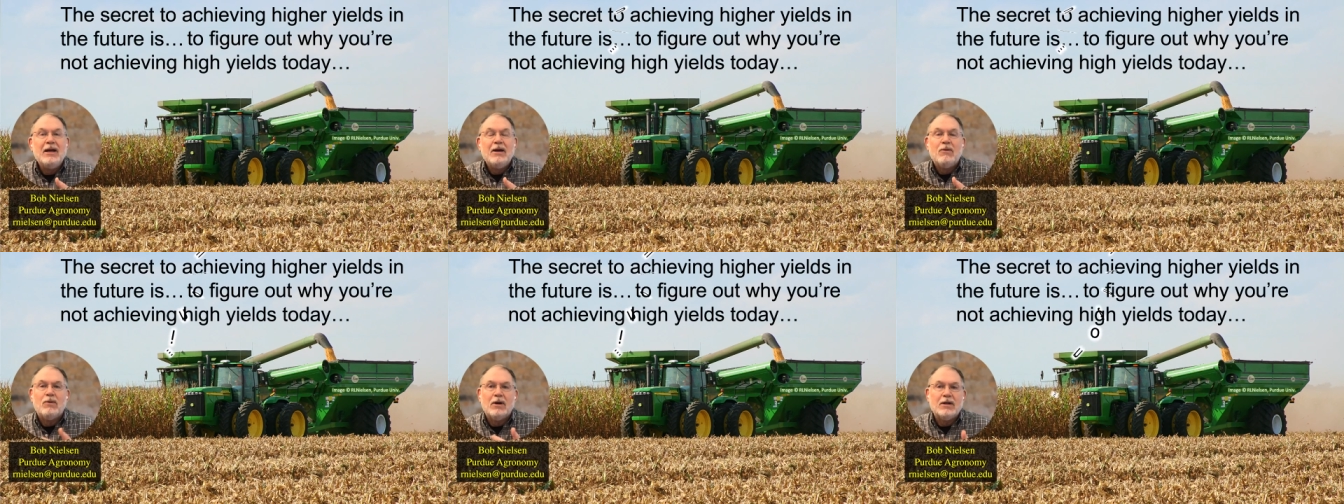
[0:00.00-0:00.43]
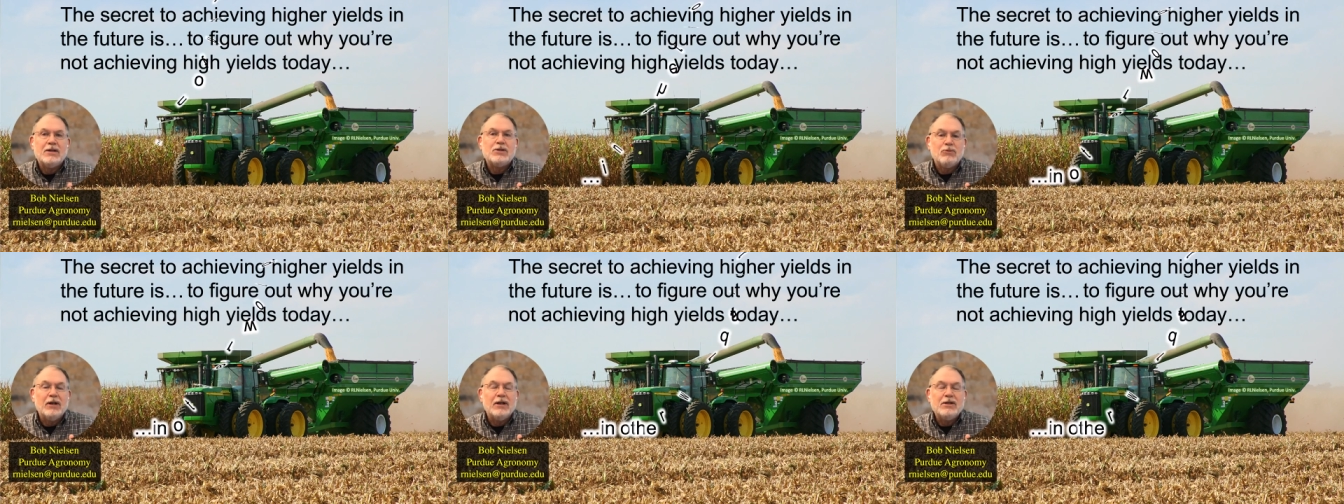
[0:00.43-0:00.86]
what it's
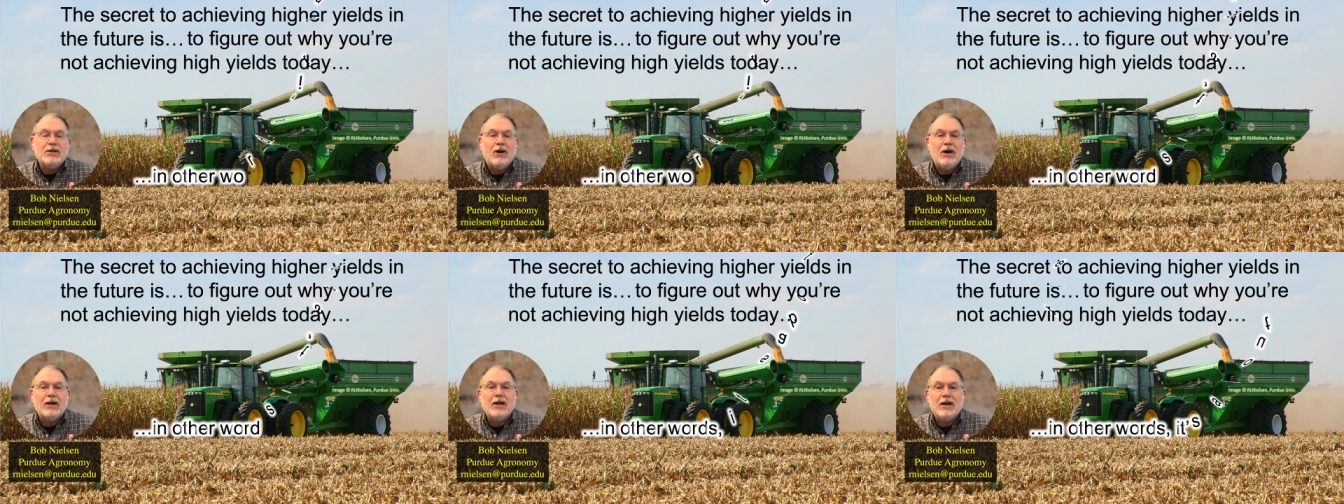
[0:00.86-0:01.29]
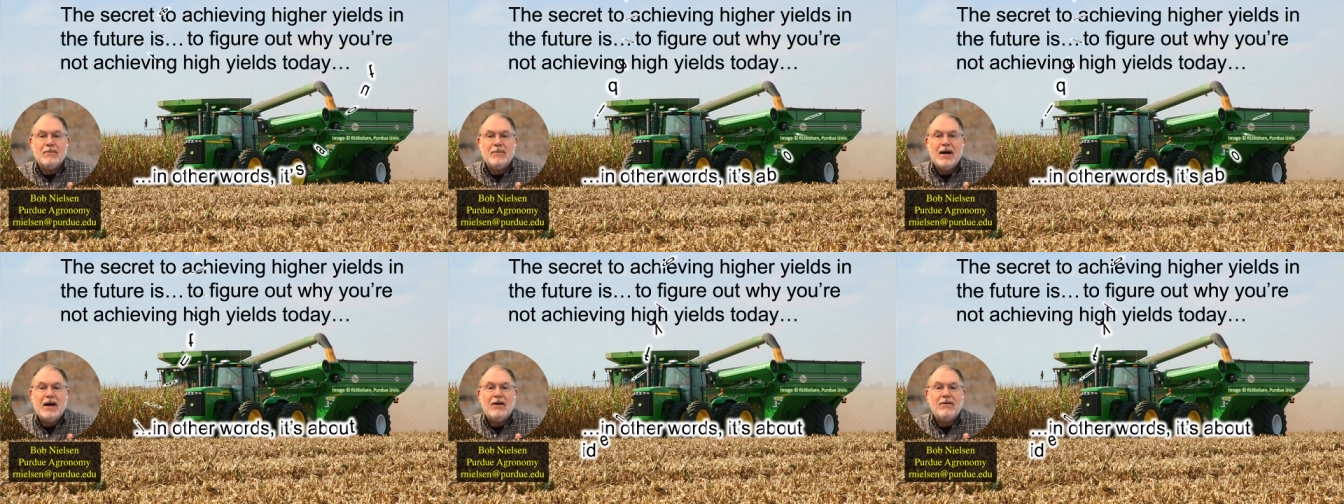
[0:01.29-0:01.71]
really talking
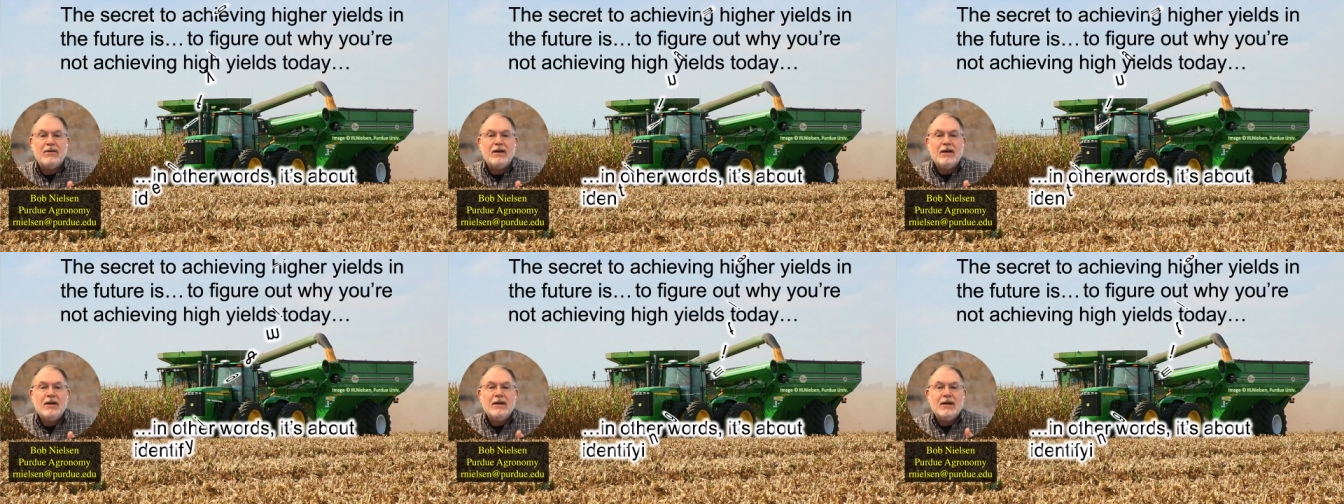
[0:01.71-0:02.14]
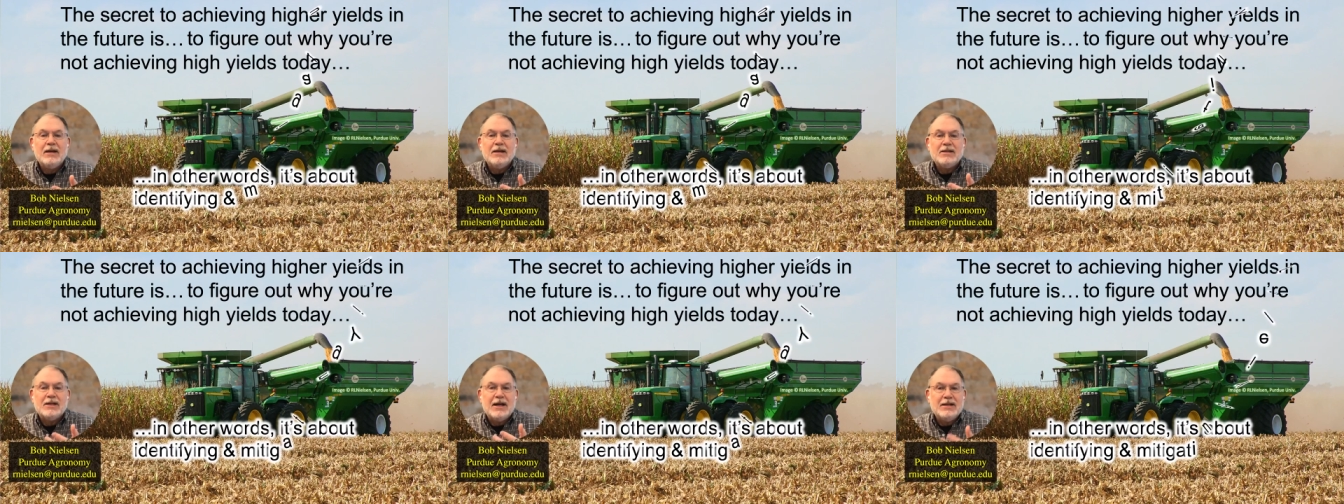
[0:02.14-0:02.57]
about
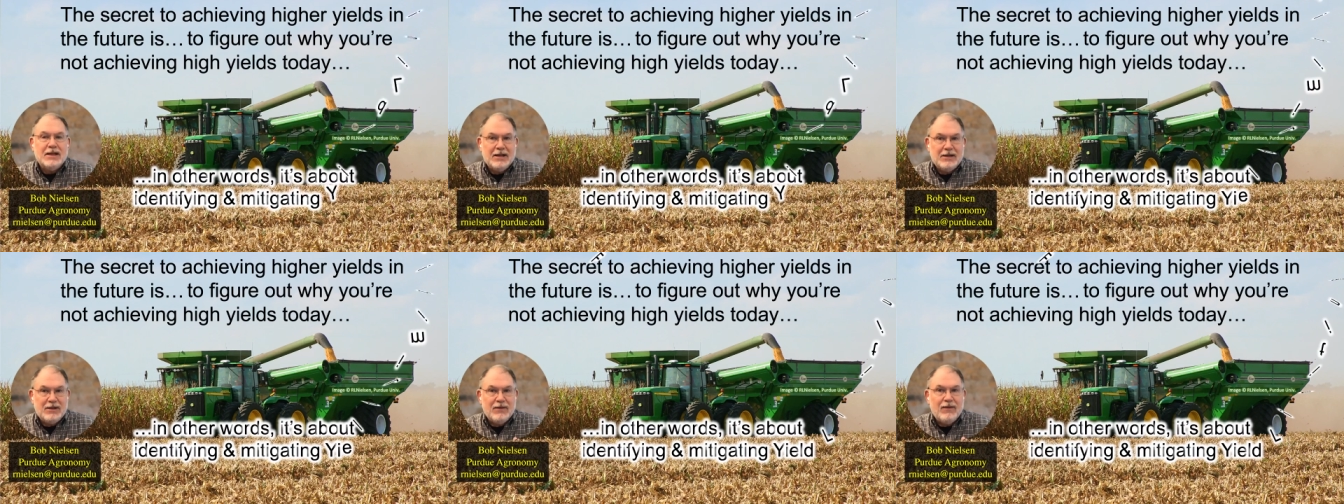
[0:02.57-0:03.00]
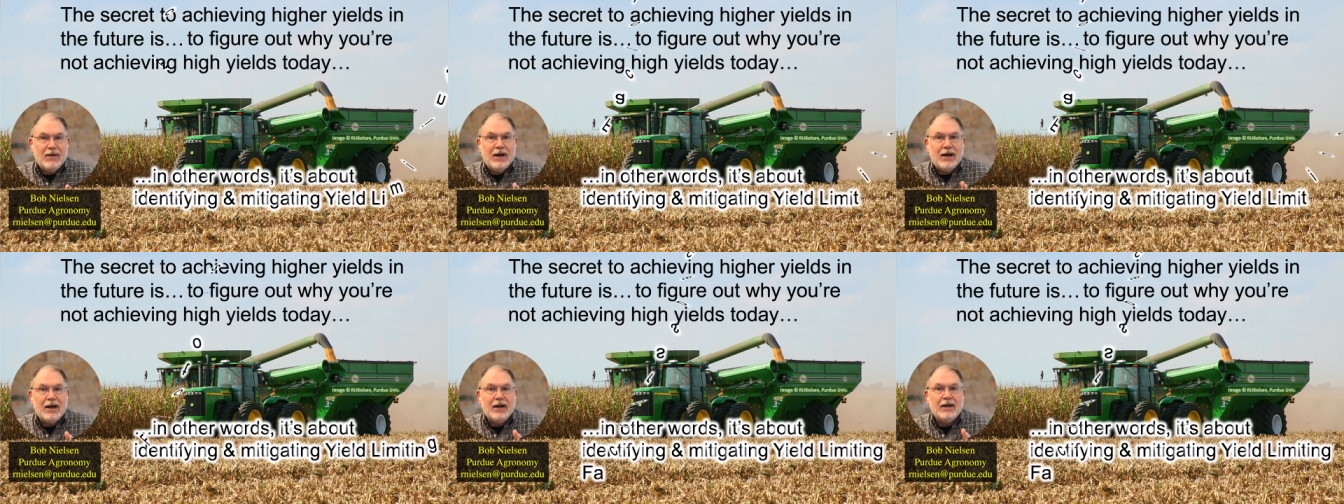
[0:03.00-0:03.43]
is
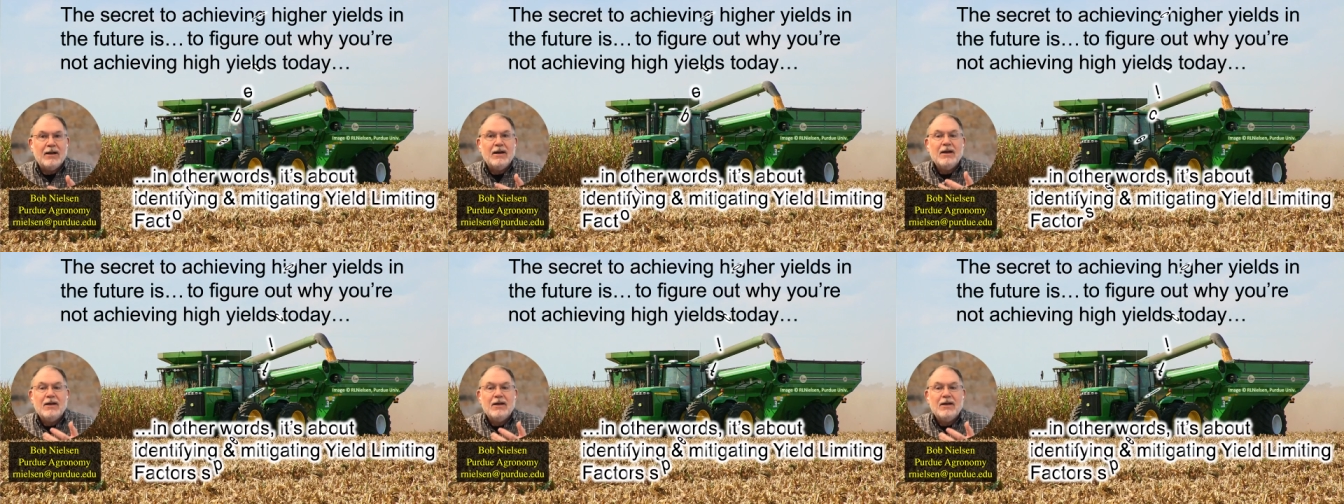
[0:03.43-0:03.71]
identifying